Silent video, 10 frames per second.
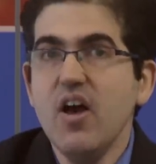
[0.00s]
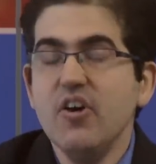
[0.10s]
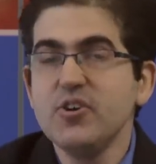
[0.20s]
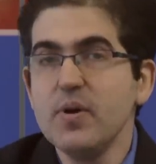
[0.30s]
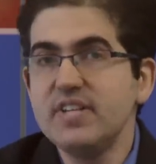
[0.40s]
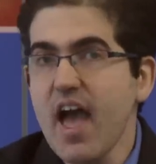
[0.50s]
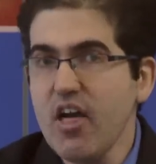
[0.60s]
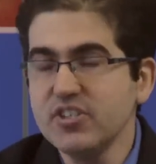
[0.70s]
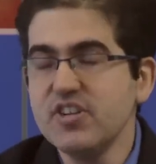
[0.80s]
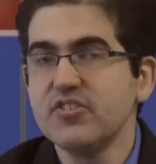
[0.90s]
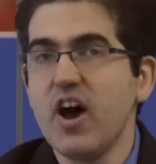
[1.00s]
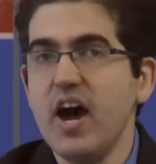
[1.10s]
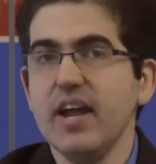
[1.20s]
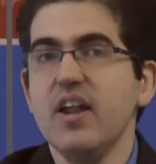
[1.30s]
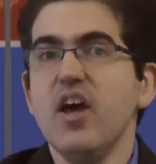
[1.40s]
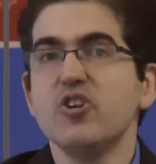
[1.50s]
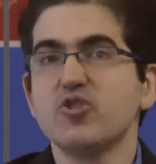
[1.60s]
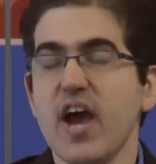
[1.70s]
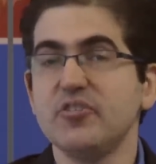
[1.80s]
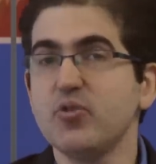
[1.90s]
So intelligent design
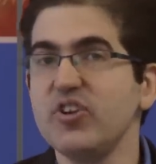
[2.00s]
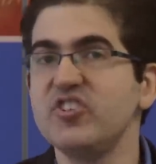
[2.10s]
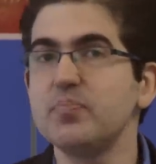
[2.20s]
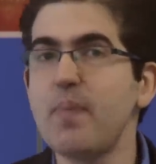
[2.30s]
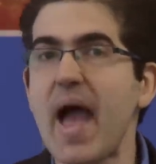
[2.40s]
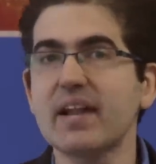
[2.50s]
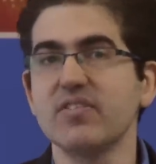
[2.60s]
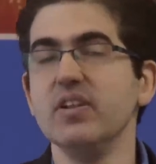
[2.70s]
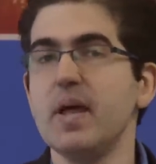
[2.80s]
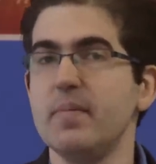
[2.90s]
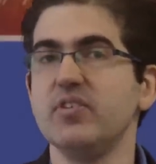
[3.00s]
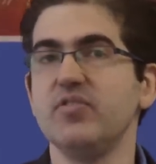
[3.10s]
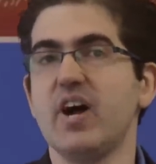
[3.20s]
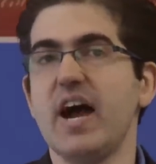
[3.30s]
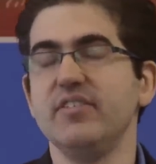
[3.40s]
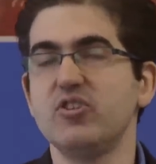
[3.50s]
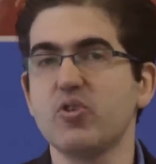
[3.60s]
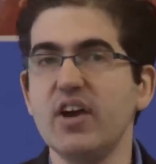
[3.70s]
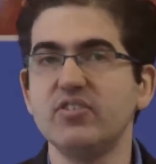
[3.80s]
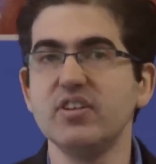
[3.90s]
tries to respect the limits of science. It
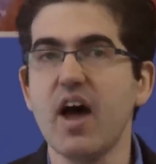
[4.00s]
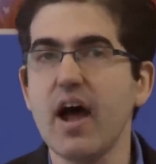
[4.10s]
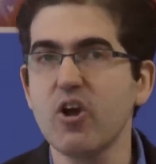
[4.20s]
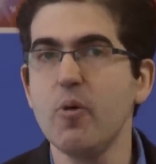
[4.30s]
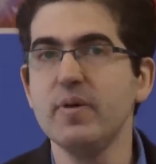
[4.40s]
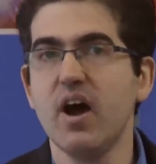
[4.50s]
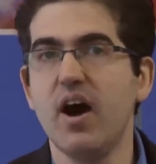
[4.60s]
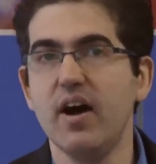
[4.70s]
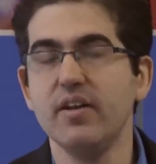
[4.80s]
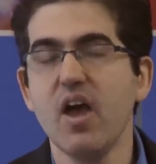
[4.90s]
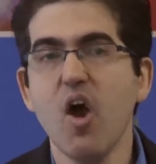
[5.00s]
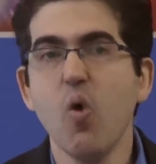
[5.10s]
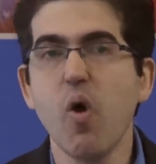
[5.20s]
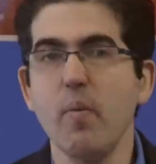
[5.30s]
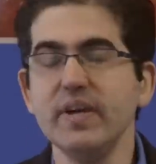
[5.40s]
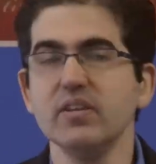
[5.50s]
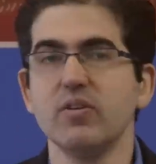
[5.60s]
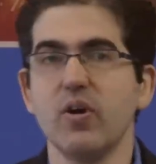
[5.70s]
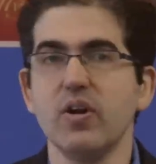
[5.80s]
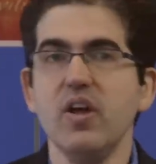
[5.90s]
tries to not go beyond what we can
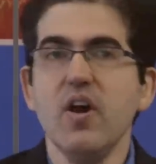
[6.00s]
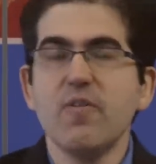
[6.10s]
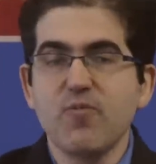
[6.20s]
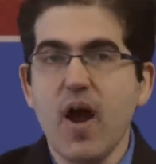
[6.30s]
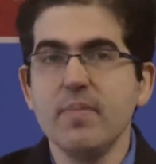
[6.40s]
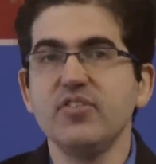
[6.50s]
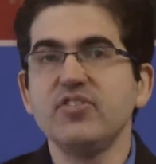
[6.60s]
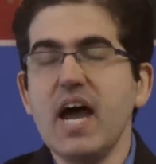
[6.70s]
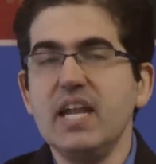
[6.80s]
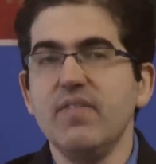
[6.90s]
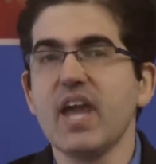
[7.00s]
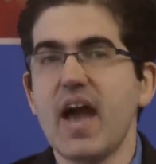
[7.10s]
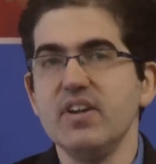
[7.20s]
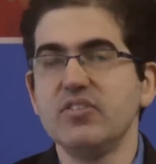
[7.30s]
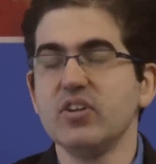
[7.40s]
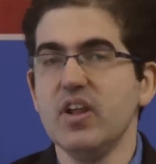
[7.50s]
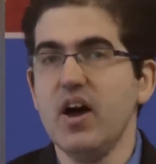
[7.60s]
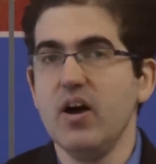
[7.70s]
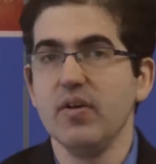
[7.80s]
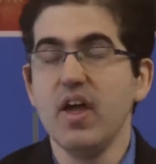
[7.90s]
learn from the scientific evidence
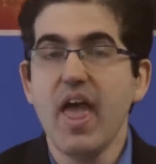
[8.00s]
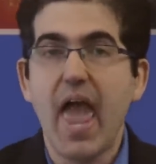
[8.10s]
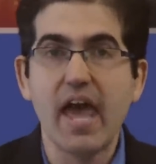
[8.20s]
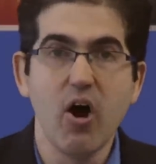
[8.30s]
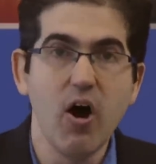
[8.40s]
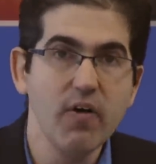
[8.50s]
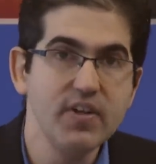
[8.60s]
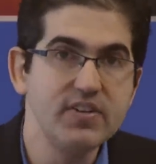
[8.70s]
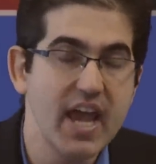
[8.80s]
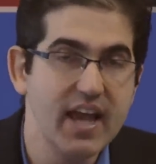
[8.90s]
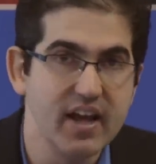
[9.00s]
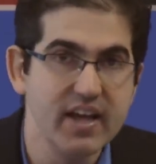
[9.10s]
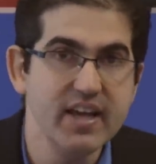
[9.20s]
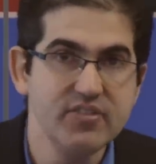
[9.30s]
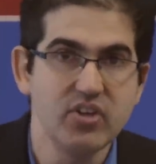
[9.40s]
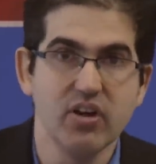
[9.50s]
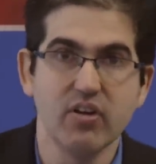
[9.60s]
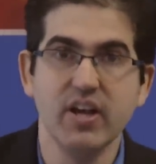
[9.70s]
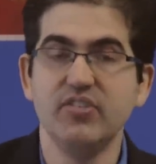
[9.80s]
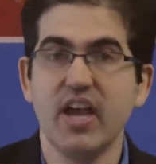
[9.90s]
alone. And all the data is here
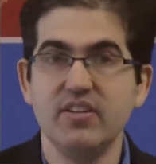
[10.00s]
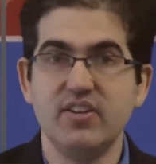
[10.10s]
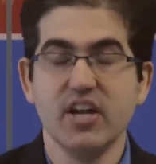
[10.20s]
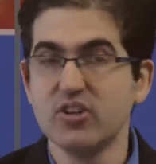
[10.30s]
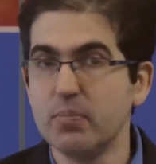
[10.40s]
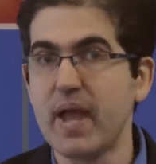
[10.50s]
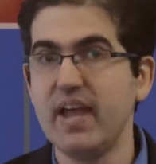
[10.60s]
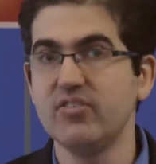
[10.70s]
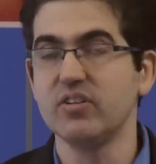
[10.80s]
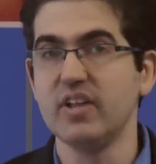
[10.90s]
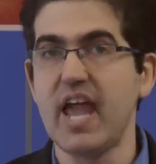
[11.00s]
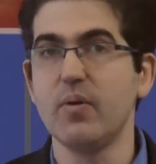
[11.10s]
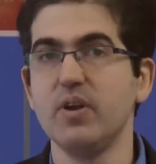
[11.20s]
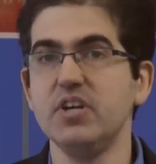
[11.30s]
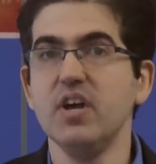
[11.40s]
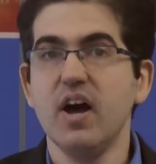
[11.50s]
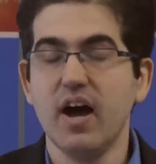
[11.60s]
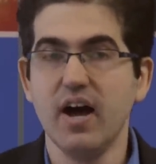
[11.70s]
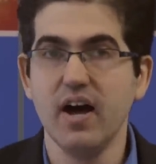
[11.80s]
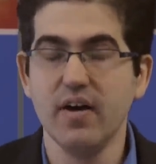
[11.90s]
is a digital-based language
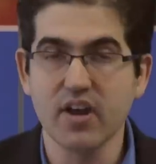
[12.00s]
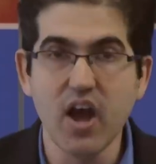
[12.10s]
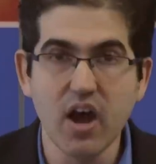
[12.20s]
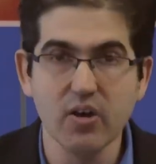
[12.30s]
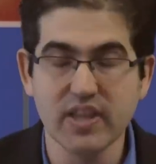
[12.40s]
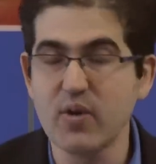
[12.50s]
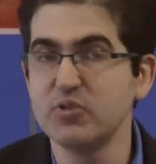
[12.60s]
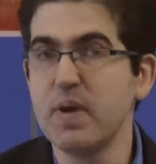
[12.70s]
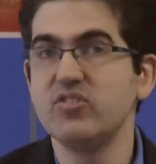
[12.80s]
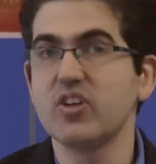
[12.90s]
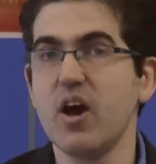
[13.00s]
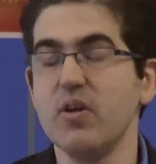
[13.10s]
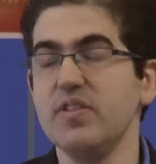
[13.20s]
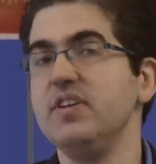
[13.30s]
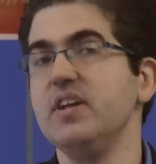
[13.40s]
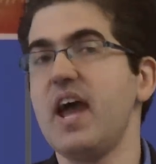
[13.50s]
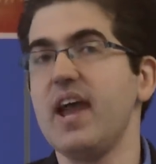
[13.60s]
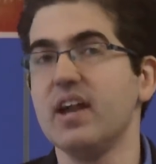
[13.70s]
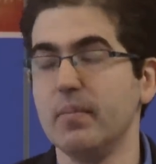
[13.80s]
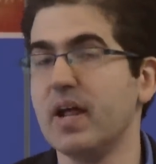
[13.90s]
uh, code, language-based code in the
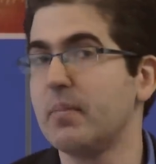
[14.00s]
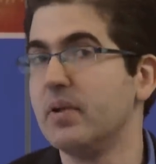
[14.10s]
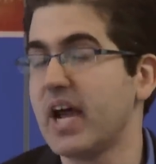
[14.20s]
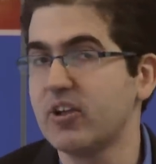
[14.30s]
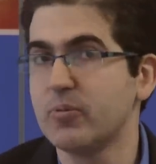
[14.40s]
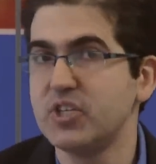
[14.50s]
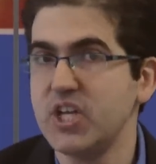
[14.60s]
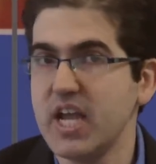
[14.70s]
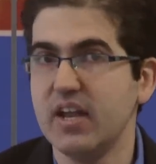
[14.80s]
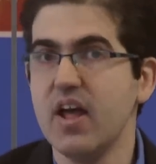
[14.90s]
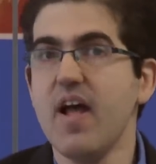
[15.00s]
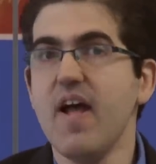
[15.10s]
DNA in a molecular machine.